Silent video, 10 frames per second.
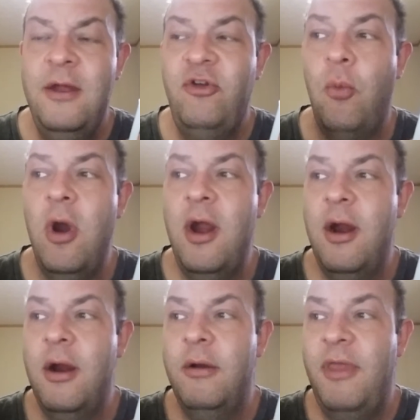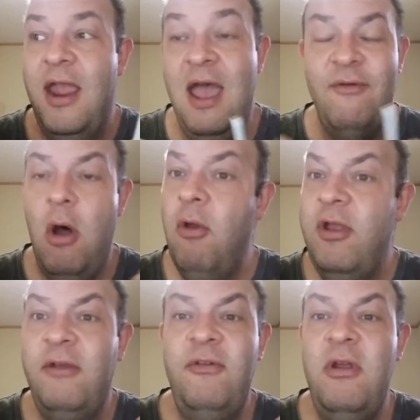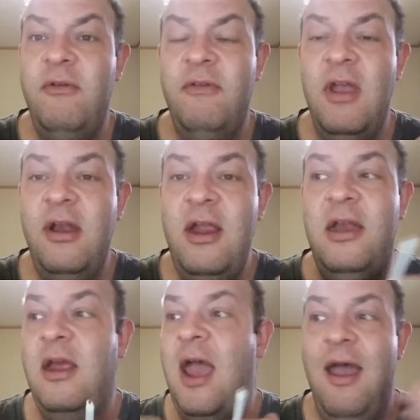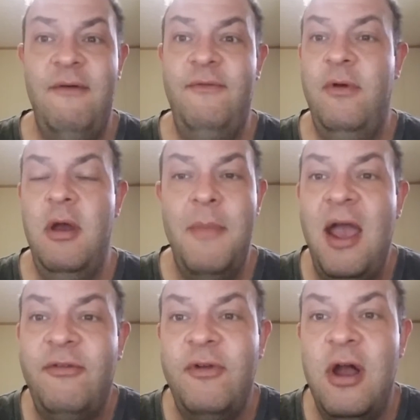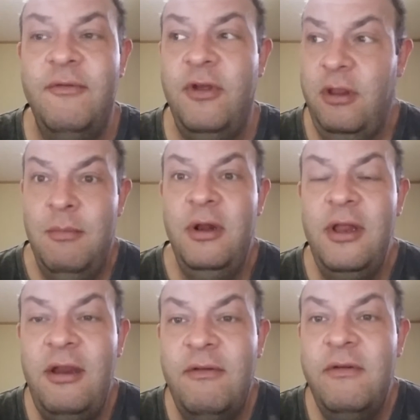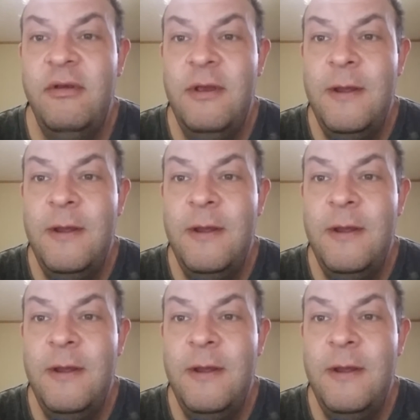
to where they have all the excuses they need to have a massive conflict in the Middle East.